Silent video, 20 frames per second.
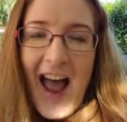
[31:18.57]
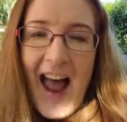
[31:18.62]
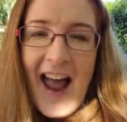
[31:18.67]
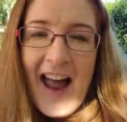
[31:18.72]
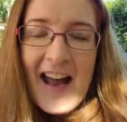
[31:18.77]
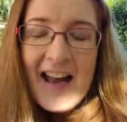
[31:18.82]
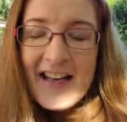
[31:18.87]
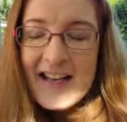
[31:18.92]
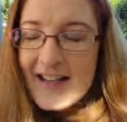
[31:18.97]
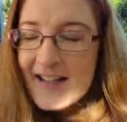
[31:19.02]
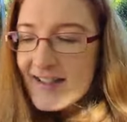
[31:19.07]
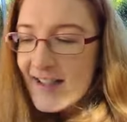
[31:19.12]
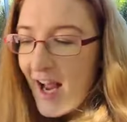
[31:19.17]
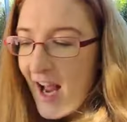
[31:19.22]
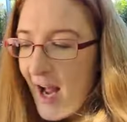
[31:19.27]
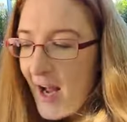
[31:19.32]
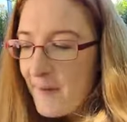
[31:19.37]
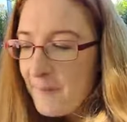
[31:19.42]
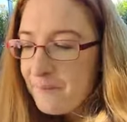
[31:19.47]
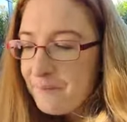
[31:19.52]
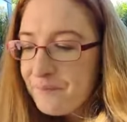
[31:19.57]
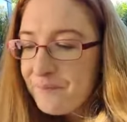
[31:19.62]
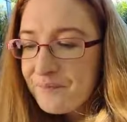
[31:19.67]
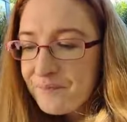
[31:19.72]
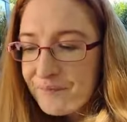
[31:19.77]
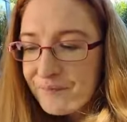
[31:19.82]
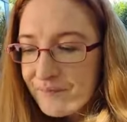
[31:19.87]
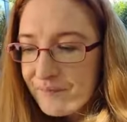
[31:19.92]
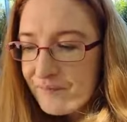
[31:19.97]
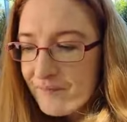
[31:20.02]
And
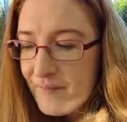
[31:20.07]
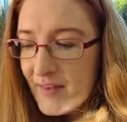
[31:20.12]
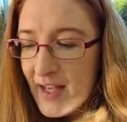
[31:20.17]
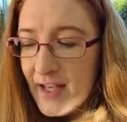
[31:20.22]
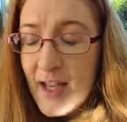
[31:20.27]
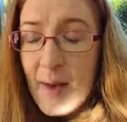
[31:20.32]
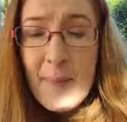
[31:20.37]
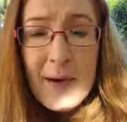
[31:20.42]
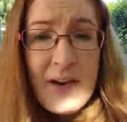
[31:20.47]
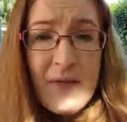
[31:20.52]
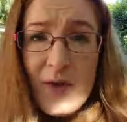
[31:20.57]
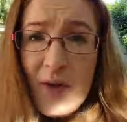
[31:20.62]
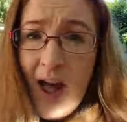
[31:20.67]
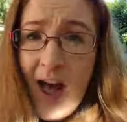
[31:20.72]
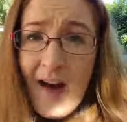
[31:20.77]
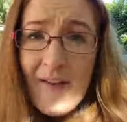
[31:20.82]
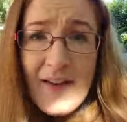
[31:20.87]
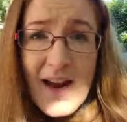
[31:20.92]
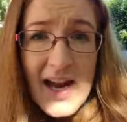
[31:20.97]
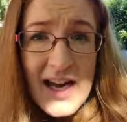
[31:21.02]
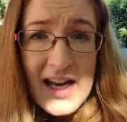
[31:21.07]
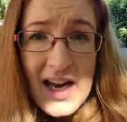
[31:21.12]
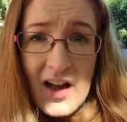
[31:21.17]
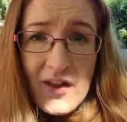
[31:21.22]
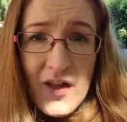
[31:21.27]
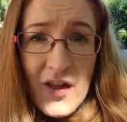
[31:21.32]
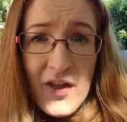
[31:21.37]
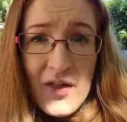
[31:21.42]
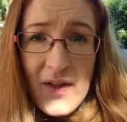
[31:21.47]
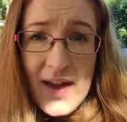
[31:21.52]
yeah, but if you have any
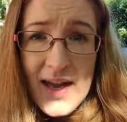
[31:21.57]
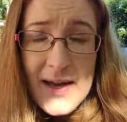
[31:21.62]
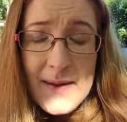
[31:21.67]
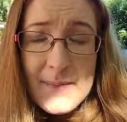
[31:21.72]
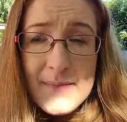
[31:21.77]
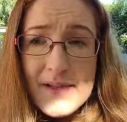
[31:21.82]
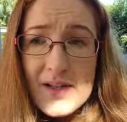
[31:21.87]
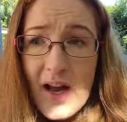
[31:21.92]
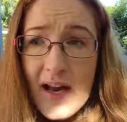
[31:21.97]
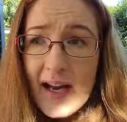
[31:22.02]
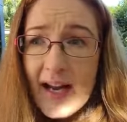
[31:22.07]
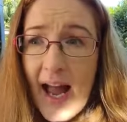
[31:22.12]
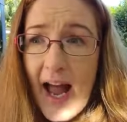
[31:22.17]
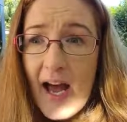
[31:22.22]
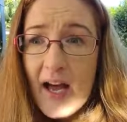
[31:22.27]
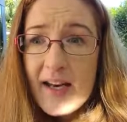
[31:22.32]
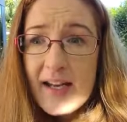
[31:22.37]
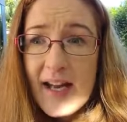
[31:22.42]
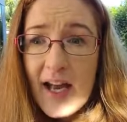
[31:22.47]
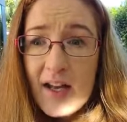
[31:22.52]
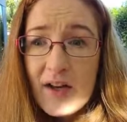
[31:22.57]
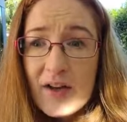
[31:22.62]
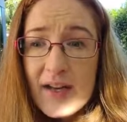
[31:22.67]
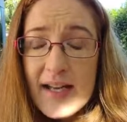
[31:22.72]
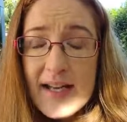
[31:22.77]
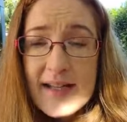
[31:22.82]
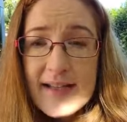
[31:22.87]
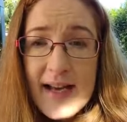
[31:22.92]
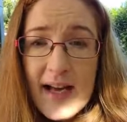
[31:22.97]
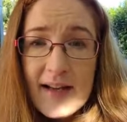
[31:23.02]
other themes, like how to get your
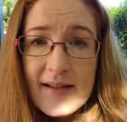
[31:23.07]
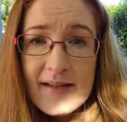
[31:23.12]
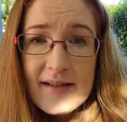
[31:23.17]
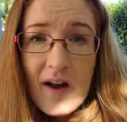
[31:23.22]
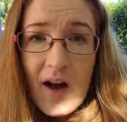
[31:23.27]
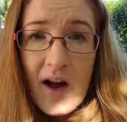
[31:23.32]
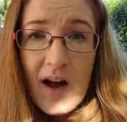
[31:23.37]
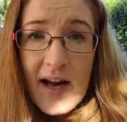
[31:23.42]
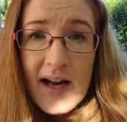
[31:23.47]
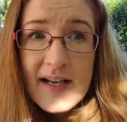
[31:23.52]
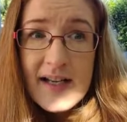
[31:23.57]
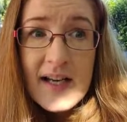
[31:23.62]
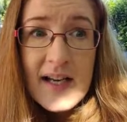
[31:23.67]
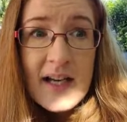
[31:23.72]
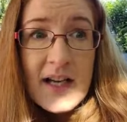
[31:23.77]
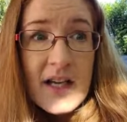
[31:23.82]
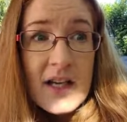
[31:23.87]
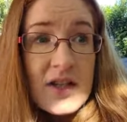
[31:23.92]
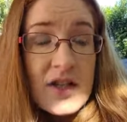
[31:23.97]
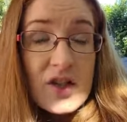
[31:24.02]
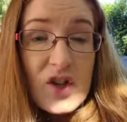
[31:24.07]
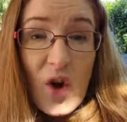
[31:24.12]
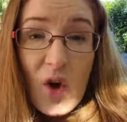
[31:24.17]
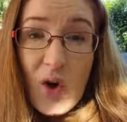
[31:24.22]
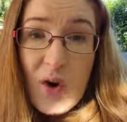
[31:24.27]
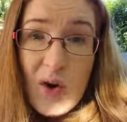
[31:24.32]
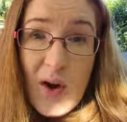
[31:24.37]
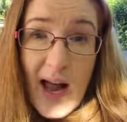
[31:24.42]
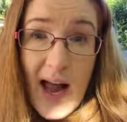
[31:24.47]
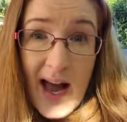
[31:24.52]
kids outside to
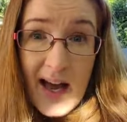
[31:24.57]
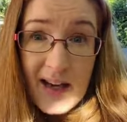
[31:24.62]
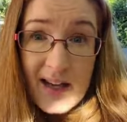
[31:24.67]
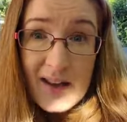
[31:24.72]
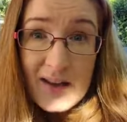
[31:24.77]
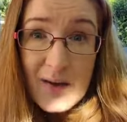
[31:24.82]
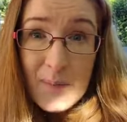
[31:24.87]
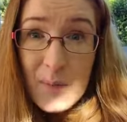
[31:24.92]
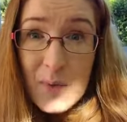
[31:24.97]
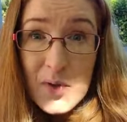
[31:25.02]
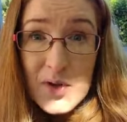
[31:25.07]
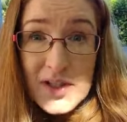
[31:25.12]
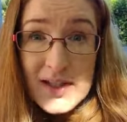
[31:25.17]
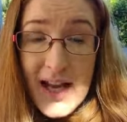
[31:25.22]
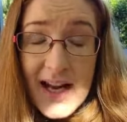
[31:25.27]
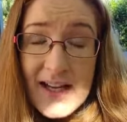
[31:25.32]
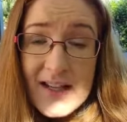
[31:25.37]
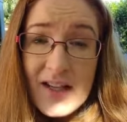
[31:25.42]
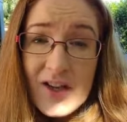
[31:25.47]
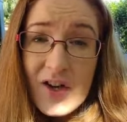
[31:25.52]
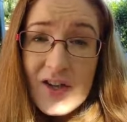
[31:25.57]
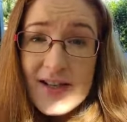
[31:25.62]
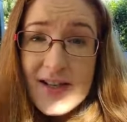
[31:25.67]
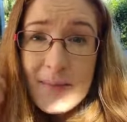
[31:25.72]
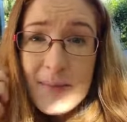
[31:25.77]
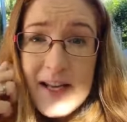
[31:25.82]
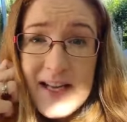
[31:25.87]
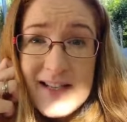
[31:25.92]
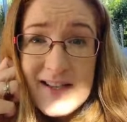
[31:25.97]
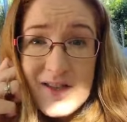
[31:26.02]
go out in the bushland, I know
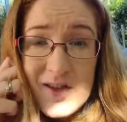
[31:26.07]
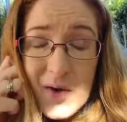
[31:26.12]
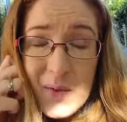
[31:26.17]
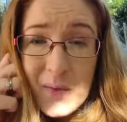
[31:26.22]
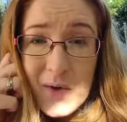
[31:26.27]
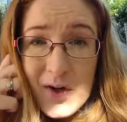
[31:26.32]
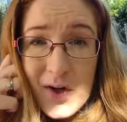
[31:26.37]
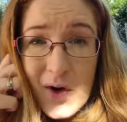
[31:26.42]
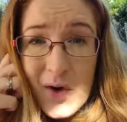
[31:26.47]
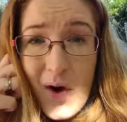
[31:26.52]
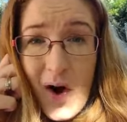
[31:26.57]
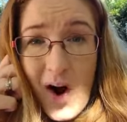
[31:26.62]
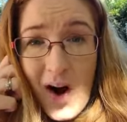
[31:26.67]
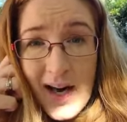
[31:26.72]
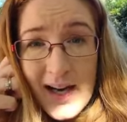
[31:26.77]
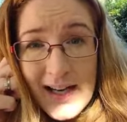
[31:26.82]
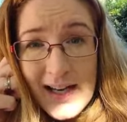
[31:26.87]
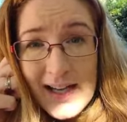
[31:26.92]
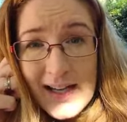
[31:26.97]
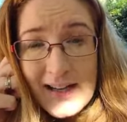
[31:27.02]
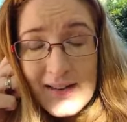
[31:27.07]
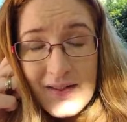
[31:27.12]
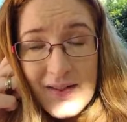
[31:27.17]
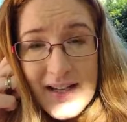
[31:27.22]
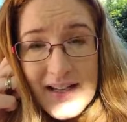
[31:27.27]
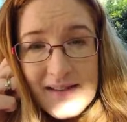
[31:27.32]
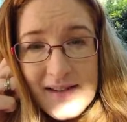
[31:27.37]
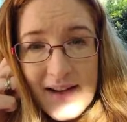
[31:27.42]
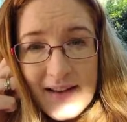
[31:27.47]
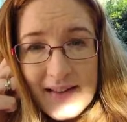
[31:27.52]
some kids don't want to go hiking and
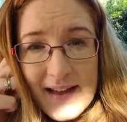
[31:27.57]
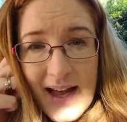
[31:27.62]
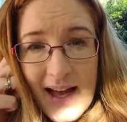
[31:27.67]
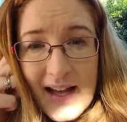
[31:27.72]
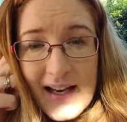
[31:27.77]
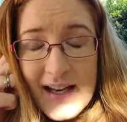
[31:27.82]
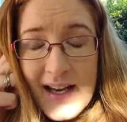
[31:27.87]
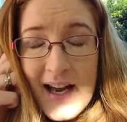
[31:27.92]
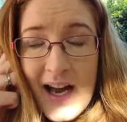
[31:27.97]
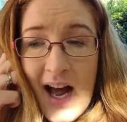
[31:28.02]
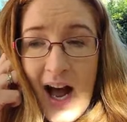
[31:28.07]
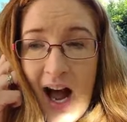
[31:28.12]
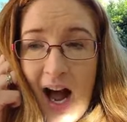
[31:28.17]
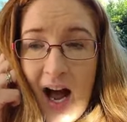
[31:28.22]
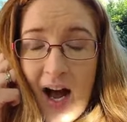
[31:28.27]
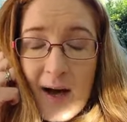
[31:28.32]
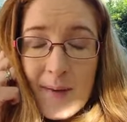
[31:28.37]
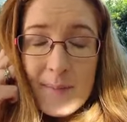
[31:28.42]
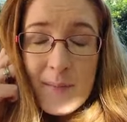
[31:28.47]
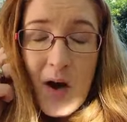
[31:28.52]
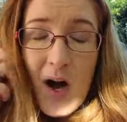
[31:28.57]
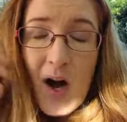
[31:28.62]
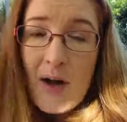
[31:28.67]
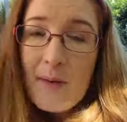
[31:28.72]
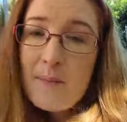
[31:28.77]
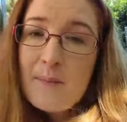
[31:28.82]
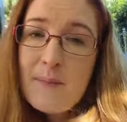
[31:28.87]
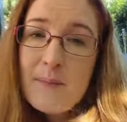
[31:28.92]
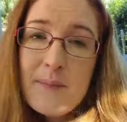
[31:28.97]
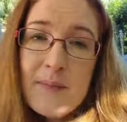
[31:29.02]
things like that,
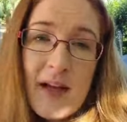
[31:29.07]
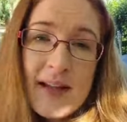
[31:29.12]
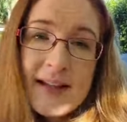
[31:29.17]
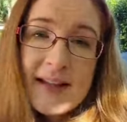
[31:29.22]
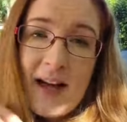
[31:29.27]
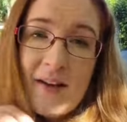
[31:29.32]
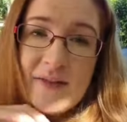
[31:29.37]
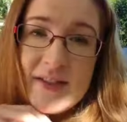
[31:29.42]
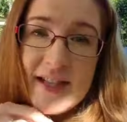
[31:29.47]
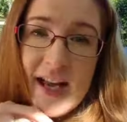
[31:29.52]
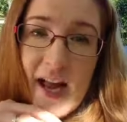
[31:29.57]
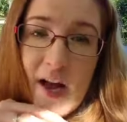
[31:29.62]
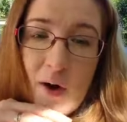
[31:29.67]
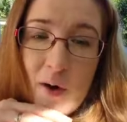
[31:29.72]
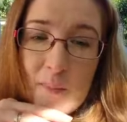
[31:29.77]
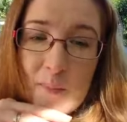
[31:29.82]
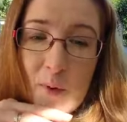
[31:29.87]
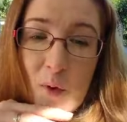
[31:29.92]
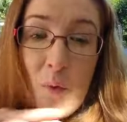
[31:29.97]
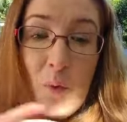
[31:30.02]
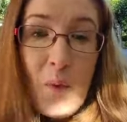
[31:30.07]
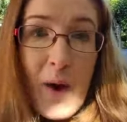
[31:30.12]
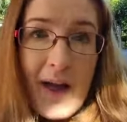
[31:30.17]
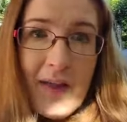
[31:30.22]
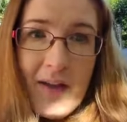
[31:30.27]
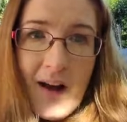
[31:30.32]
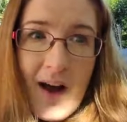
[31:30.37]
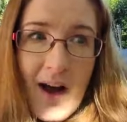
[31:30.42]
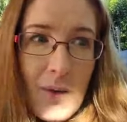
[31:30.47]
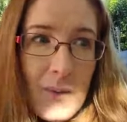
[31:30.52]
I'd love to help. Or
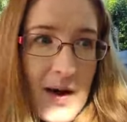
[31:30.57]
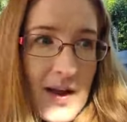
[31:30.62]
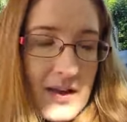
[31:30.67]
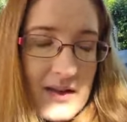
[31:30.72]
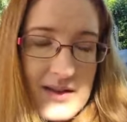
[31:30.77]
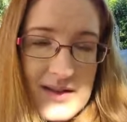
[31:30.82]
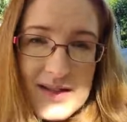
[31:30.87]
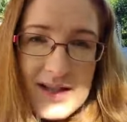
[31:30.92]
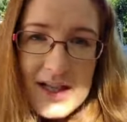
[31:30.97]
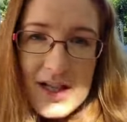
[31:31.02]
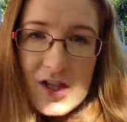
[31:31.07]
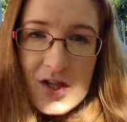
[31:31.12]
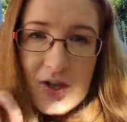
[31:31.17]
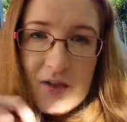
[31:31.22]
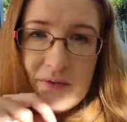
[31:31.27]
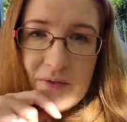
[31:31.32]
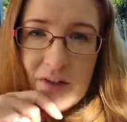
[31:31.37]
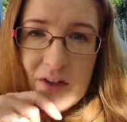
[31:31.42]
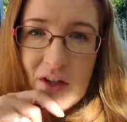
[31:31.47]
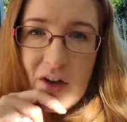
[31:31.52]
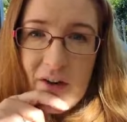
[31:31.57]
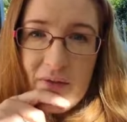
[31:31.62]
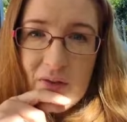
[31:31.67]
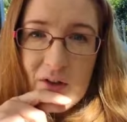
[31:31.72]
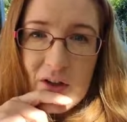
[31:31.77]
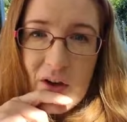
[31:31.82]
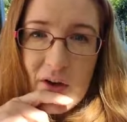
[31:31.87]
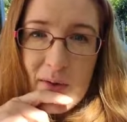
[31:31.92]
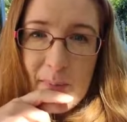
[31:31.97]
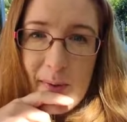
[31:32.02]
weather's an issue for
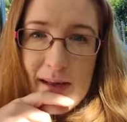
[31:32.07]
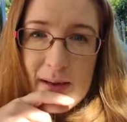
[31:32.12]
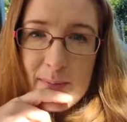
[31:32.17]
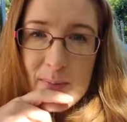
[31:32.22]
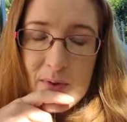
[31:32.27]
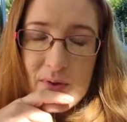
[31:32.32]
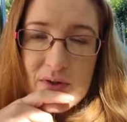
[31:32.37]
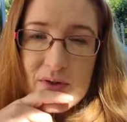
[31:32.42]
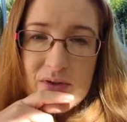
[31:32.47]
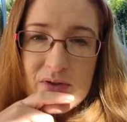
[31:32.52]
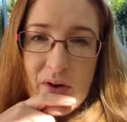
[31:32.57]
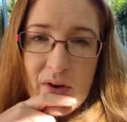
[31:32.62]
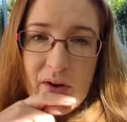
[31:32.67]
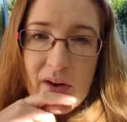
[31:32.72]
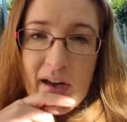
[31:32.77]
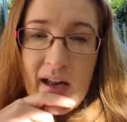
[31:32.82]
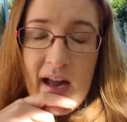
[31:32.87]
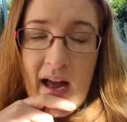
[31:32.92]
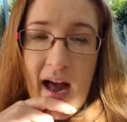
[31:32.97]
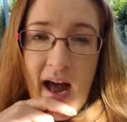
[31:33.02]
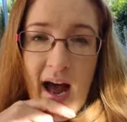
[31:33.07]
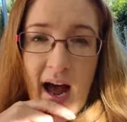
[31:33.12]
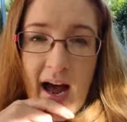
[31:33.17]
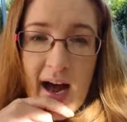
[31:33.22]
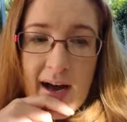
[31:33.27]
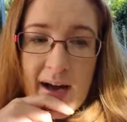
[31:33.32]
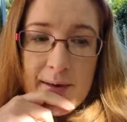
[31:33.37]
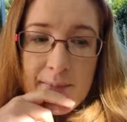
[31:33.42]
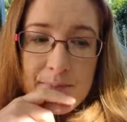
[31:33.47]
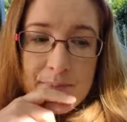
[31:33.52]
a lot of people, so
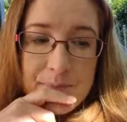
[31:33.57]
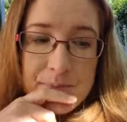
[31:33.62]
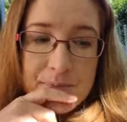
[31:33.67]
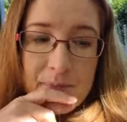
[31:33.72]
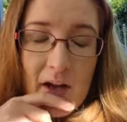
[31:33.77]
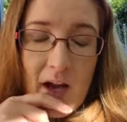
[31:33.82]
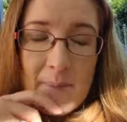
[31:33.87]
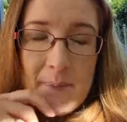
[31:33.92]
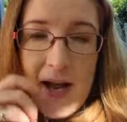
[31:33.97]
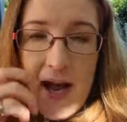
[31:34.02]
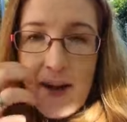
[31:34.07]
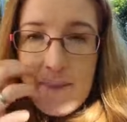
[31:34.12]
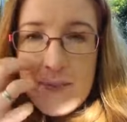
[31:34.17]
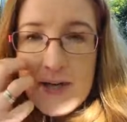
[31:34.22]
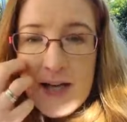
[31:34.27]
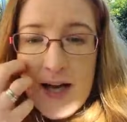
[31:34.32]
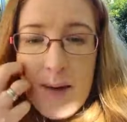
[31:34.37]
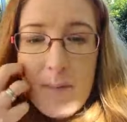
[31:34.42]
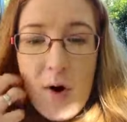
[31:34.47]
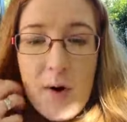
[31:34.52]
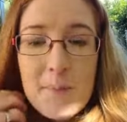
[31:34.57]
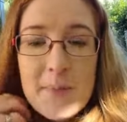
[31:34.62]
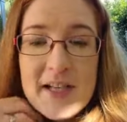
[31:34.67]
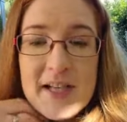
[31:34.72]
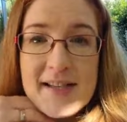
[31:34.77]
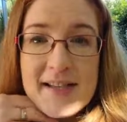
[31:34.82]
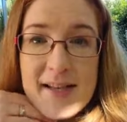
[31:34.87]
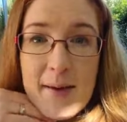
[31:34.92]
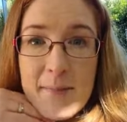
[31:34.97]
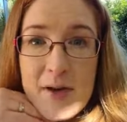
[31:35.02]
I'd be happy to come on, but
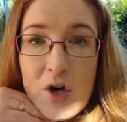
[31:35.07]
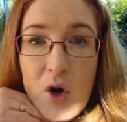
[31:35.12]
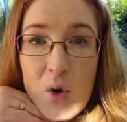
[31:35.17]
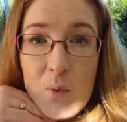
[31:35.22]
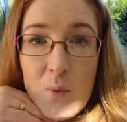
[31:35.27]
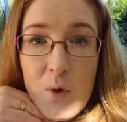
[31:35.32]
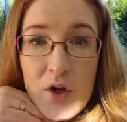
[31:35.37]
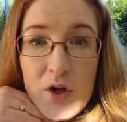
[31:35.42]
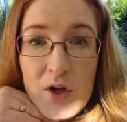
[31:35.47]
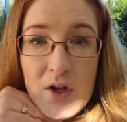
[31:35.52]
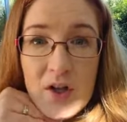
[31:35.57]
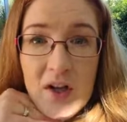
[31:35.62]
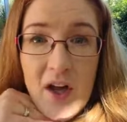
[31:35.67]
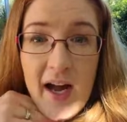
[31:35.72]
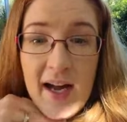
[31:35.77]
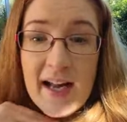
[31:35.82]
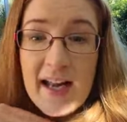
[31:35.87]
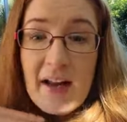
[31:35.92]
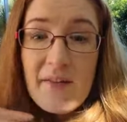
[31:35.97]
just let me know what you'd like.